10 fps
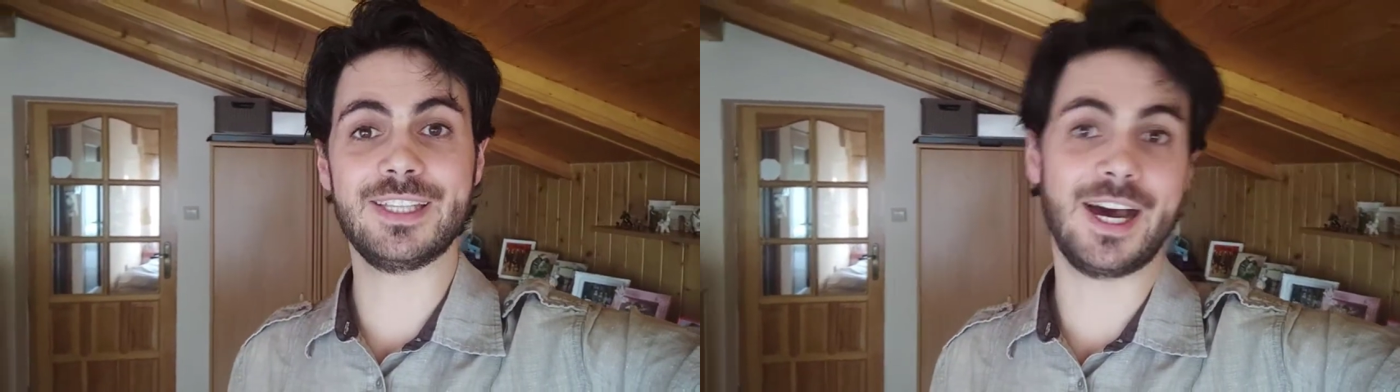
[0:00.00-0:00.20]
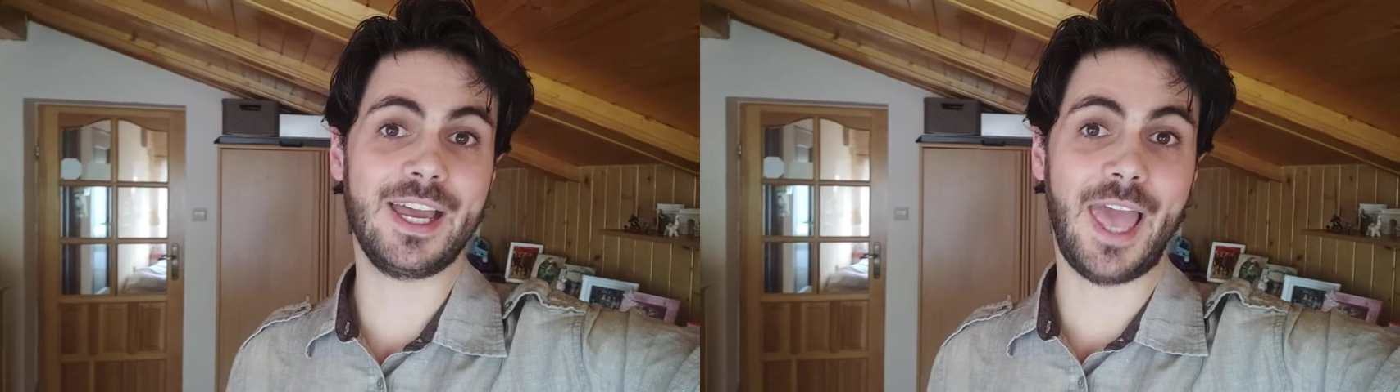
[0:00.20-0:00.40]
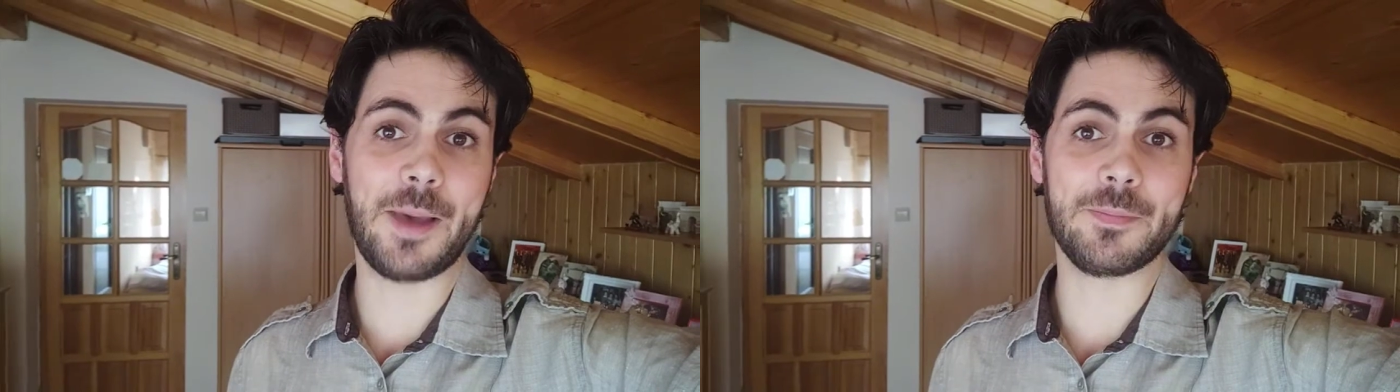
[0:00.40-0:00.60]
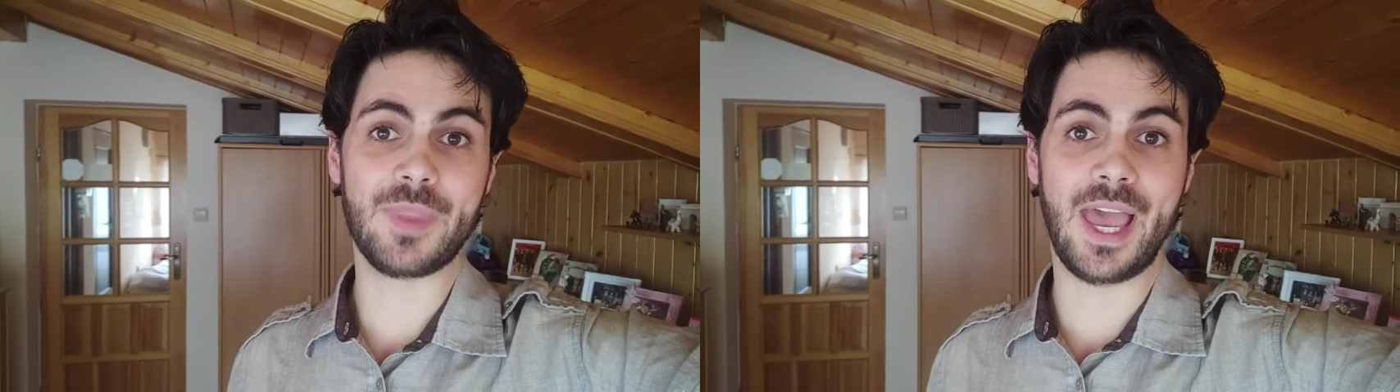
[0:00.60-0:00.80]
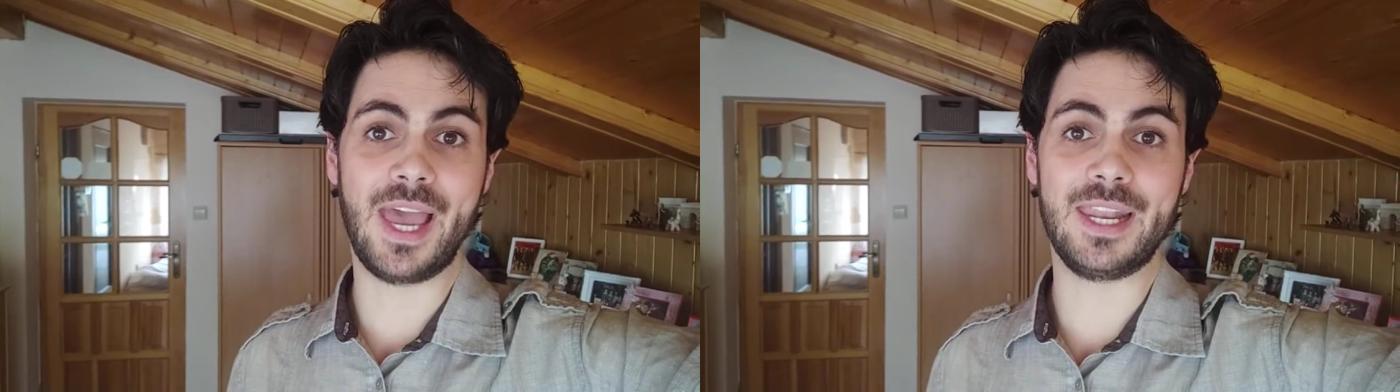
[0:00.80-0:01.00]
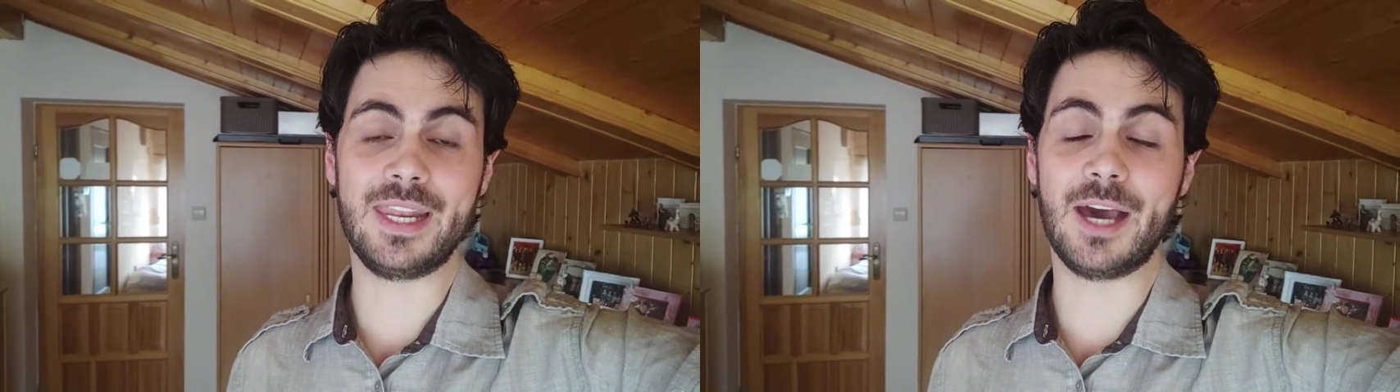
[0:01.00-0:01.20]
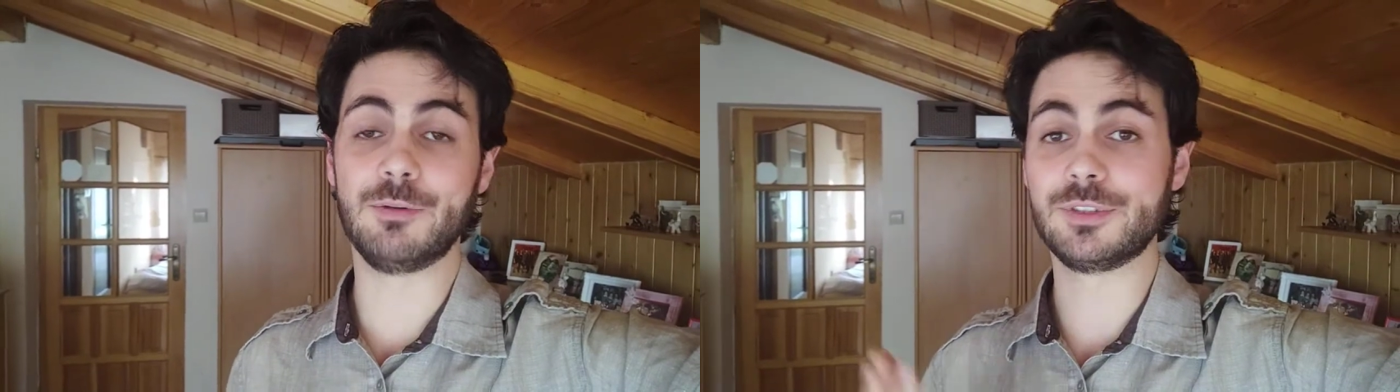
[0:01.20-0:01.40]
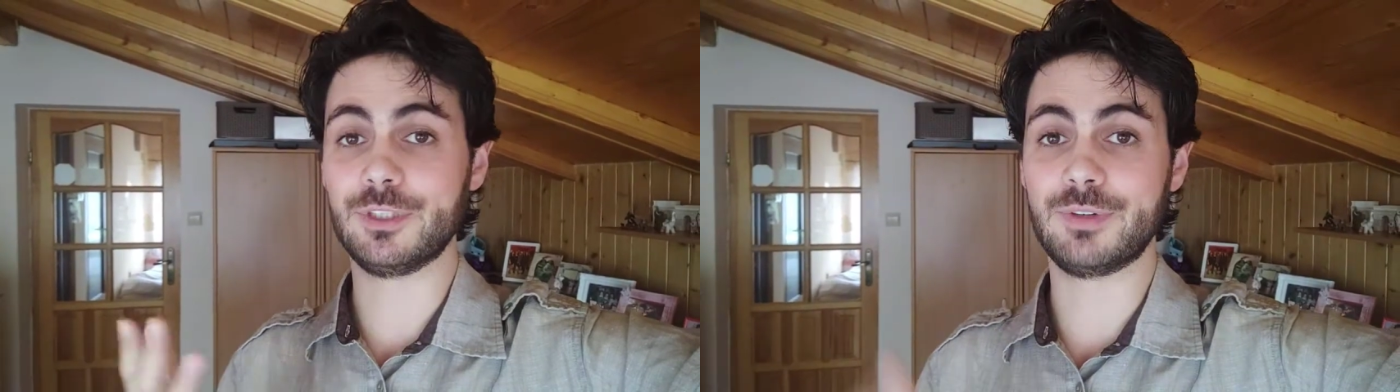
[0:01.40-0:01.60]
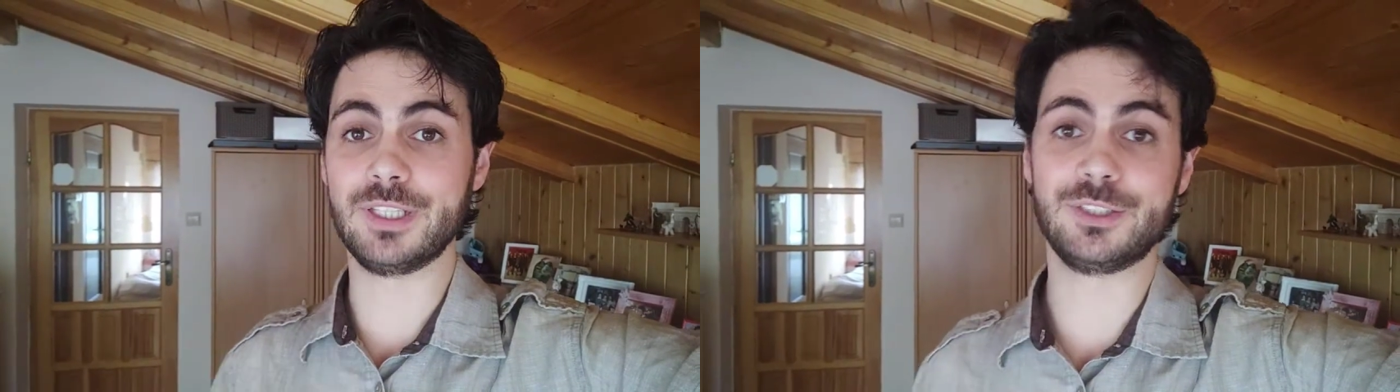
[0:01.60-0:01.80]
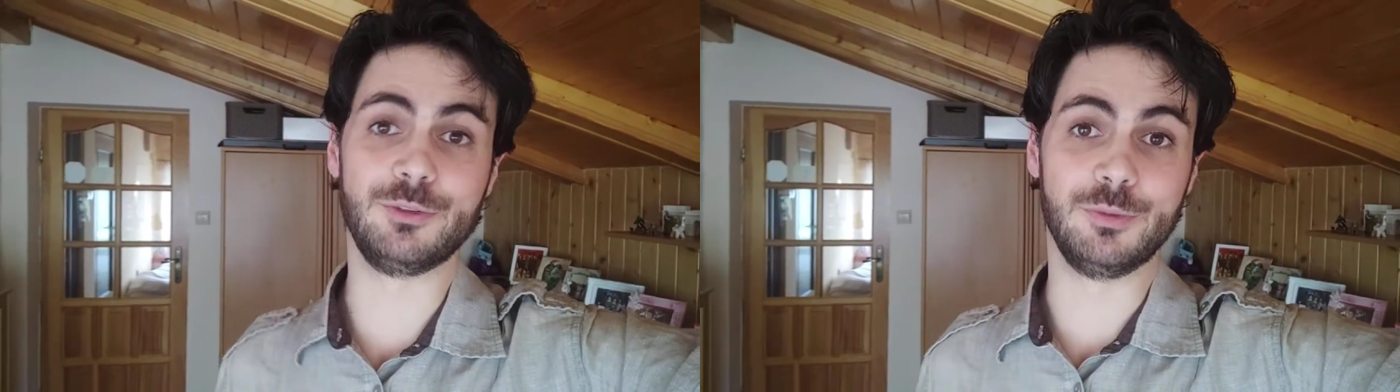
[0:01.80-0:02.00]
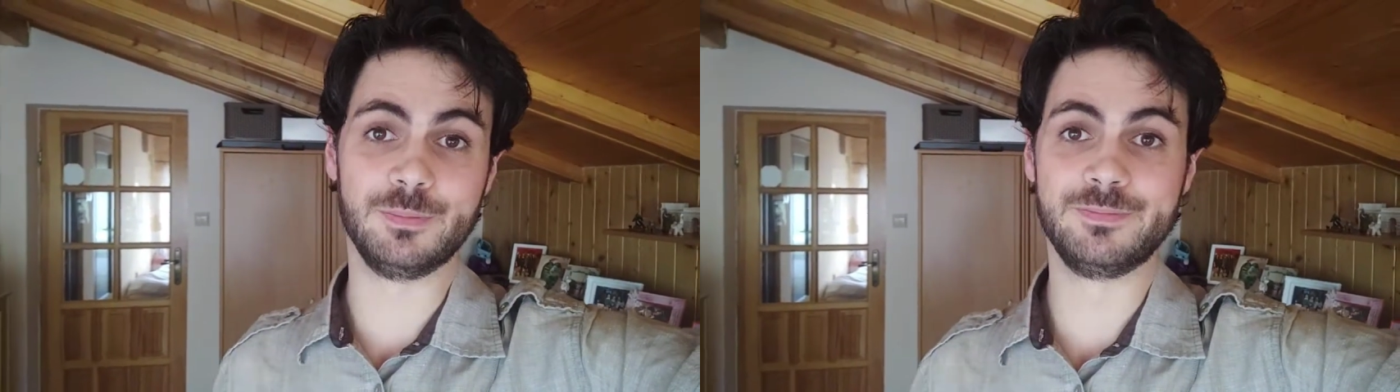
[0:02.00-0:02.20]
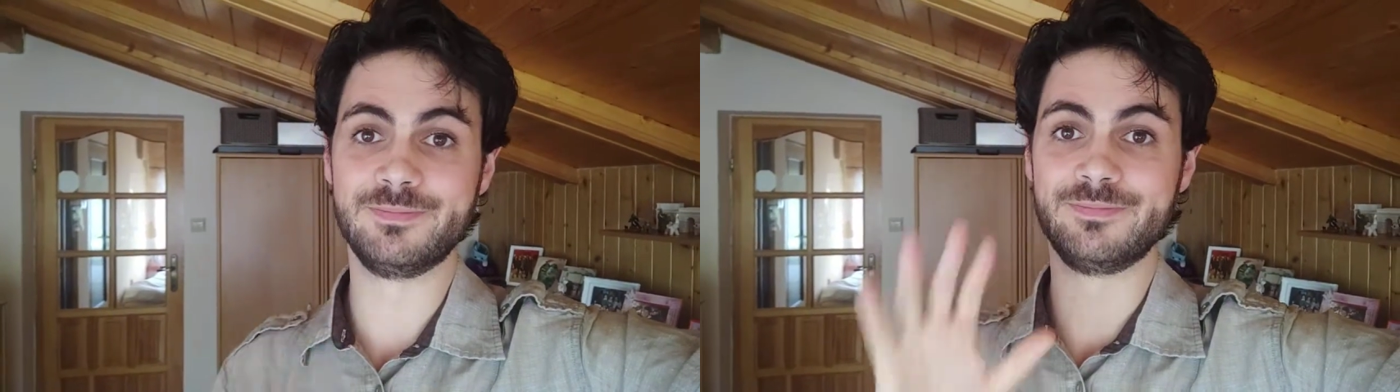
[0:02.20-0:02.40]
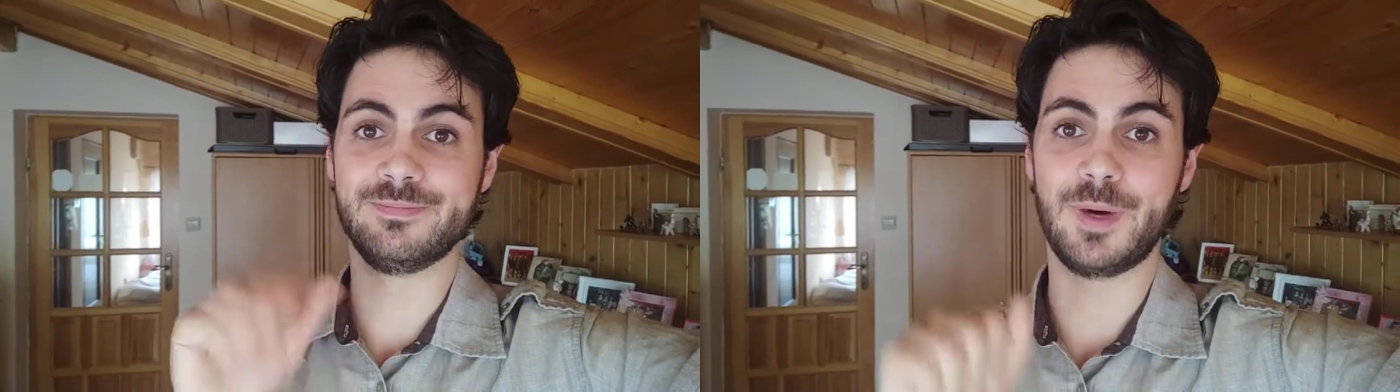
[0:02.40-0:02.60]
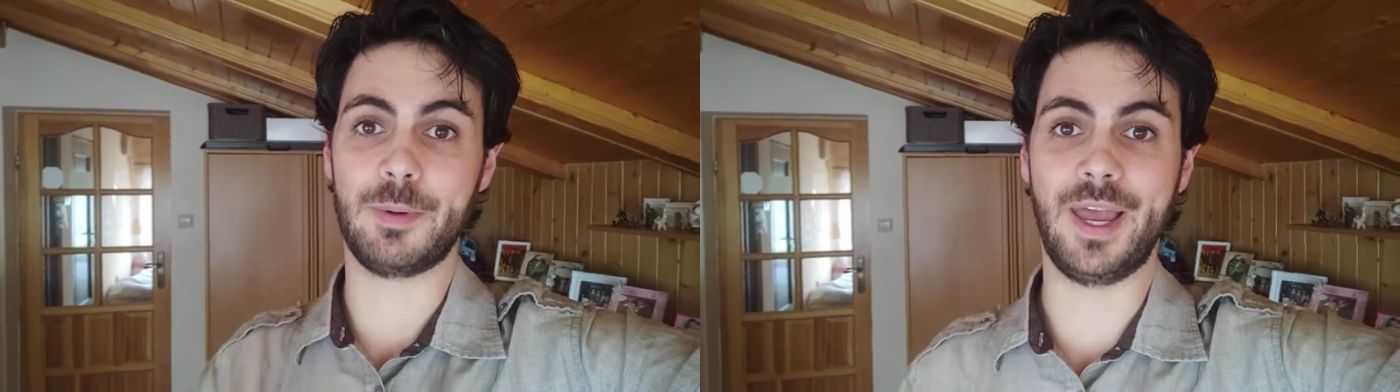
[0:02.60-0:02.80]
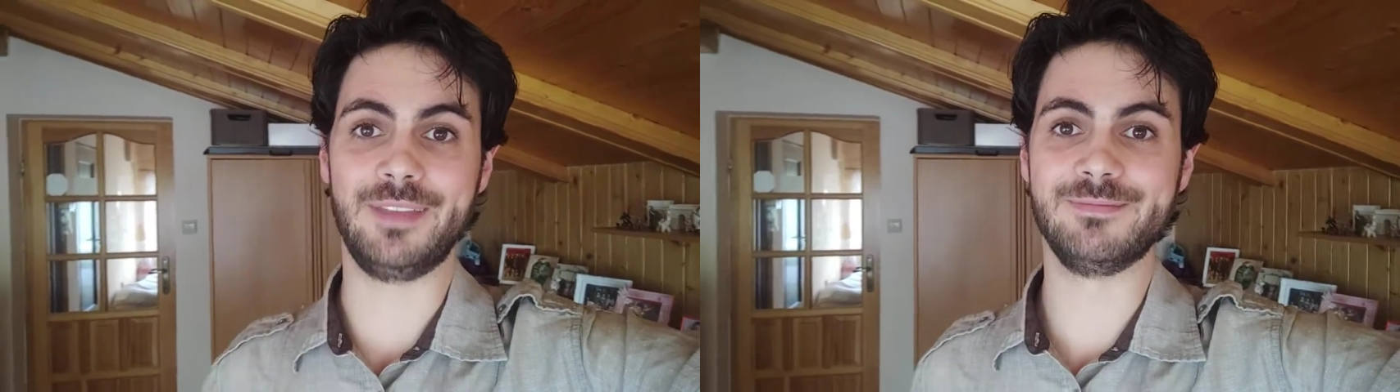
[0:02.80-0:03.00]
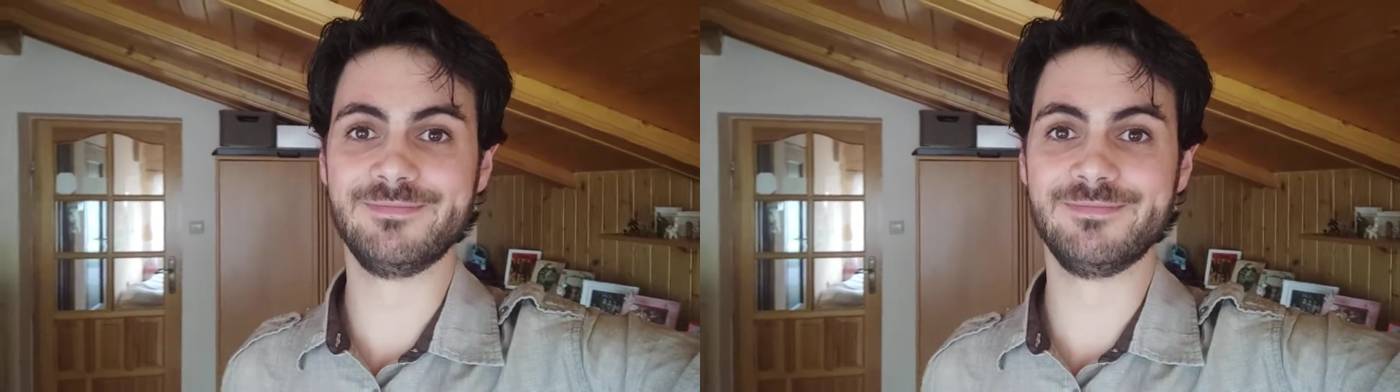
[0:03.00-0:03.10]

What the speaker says: I am, and I will see you very soon. Bye-bye.